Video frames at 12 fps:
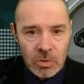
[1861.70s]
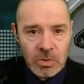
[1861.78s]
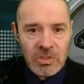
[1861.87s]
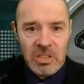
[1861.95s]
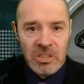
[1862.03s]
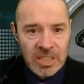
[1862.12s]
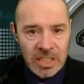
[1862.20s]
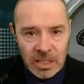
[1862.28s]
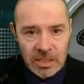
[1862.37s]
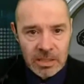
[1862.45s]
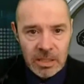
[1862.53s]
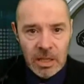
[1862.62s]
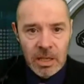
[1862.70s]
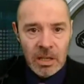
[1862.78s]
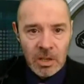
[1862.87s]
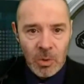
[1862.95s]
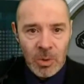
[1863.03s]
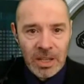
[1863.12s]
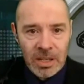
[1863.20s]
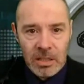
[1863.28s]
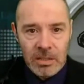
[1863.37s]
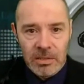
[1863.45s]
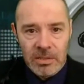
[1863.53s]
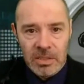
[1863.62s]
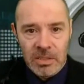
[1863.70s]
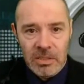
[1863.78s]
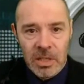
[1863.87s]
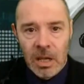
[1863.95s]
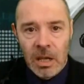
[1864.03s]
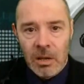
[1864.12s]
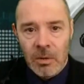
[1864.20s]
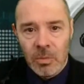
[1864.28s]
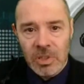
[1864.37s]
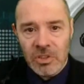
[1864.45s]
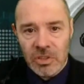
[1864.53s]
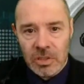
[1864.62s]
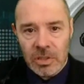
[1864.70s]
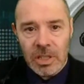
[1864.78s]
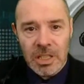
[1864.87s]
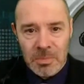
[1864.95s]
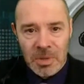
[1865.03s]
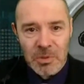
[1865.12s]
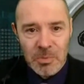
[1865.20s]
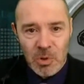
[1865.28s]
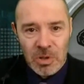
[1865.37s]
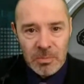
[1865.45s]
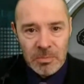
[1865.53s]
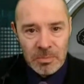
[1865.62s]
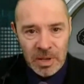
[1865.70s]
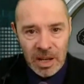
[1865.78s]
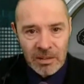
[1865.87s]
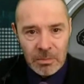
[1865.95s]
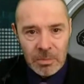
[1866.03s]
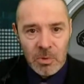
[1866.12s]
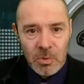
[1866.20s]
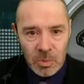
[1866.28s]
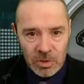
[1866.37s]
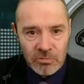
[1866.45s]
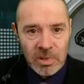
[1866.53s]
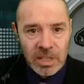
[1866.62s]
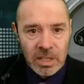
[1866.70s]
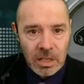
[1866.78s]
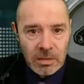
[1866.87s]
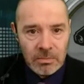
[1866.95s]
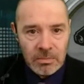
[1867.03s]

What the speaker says: succinct, quick answers, which is much more comparable with reading.